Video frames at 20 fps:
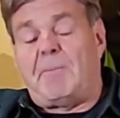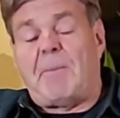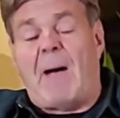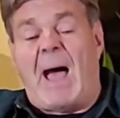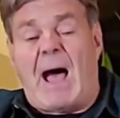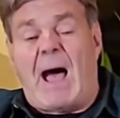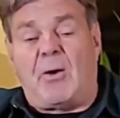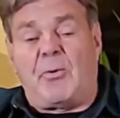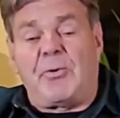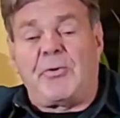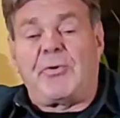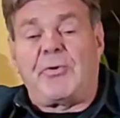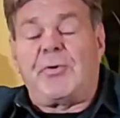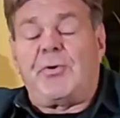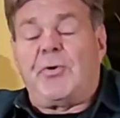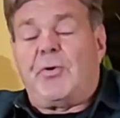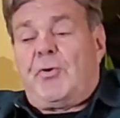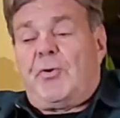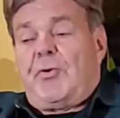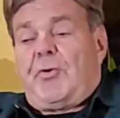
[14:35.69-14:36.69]

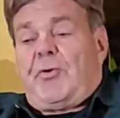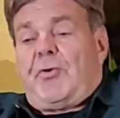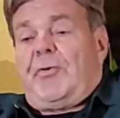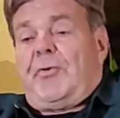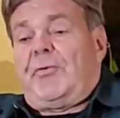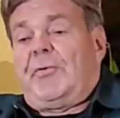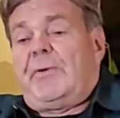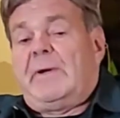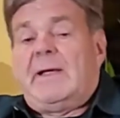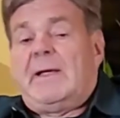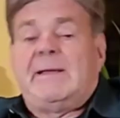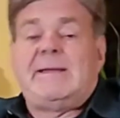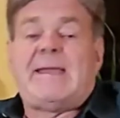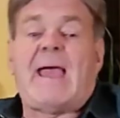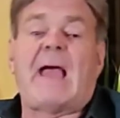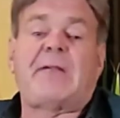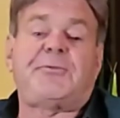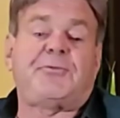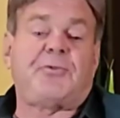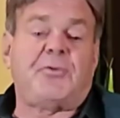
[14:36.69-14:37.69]
power or
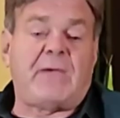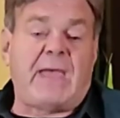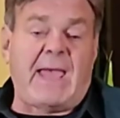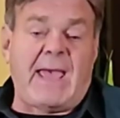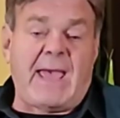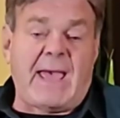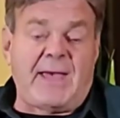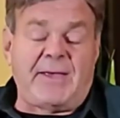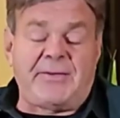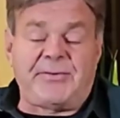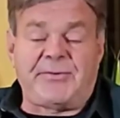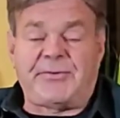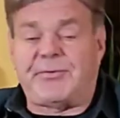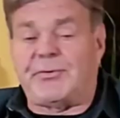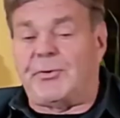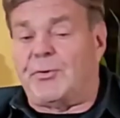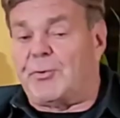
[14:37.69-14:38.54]
natural gas,